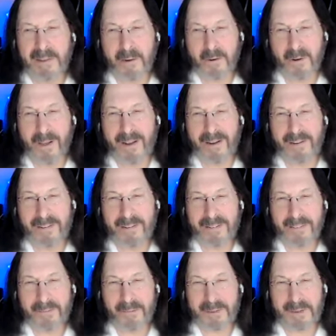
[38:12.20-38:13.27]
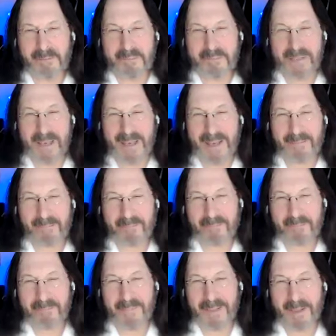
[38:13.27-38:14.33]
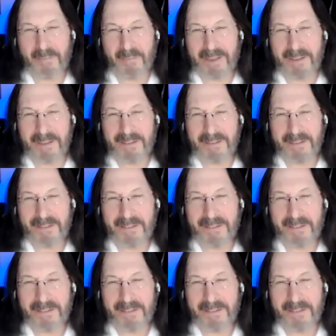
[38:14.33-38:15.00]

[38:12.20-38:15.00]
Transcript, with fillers: later on. We'll come to that, maybe.